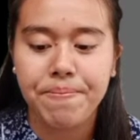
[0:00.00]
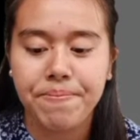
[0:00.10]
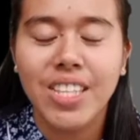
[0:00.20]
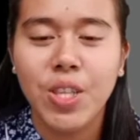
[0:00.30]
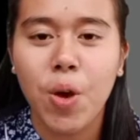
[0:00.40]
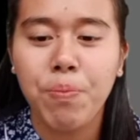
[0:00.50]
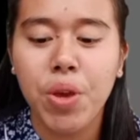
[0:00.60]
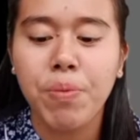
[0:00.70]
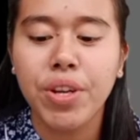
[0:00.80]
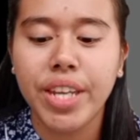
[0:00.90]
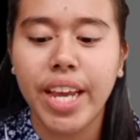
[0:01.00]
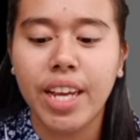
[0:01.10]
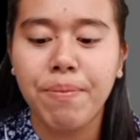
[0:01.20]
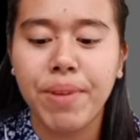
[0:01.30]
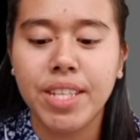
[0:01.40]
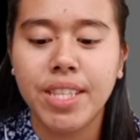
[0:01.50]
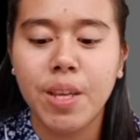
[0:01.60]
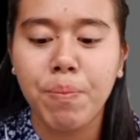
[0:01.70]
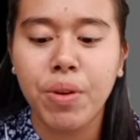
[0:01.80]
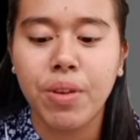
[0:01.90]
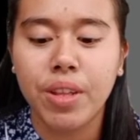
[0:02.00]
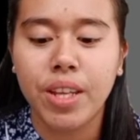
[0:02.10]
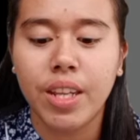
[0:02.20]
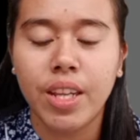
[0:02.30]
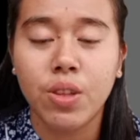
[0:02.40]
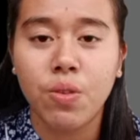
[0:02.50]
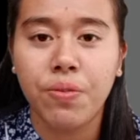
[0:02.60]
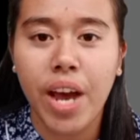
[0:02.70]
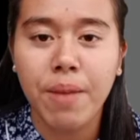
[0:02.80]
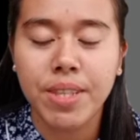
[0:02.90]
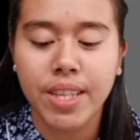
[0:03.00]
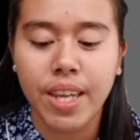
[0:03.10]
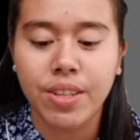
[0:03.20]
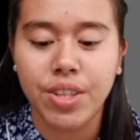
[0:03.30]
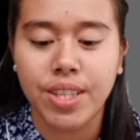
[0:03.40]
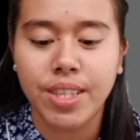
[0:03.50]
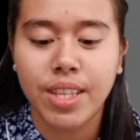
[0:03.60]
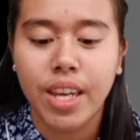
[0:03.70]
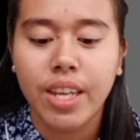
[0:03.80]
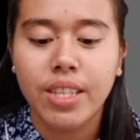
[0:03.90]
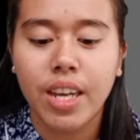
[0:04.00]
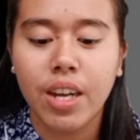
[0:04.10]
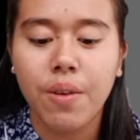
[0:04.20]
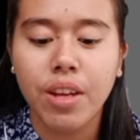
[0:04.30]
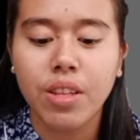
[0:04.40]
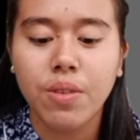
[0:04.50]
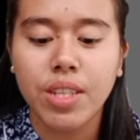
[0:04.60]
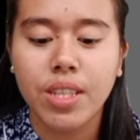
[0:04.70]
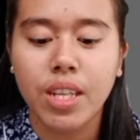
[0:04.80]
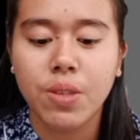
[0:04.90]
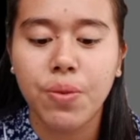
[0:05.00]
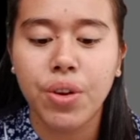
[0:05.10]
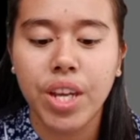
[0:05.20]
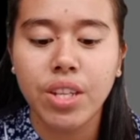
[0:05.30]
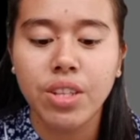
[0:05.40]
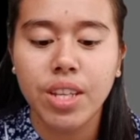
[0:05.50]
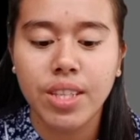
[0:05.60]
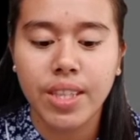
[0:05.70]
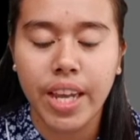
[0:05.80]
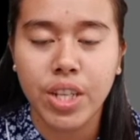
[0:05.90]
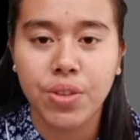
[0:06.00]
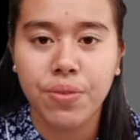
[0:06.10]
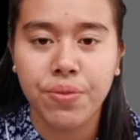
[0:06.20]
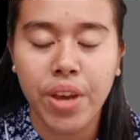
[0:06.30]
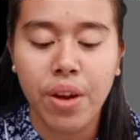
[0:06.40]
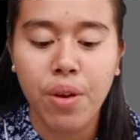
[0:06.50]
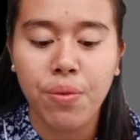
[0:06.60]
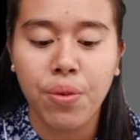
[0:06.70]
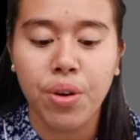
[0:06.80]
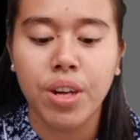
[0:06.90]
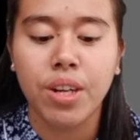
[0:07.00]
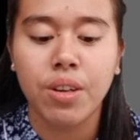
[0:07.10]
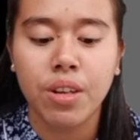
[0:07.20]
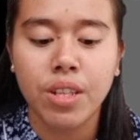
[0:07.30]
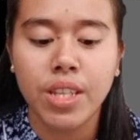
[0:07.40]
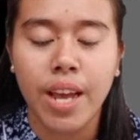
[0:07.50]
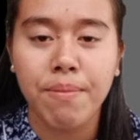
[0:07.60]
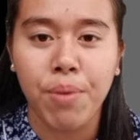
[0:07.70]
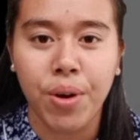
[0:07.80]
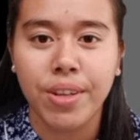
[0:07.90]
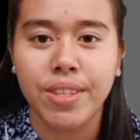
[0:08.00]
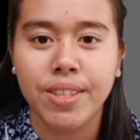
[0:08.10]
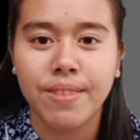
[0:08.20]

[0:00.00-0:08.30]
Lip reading: So puberty can be separated into 5 stages. The characteristics for each stage vary for girls and boys.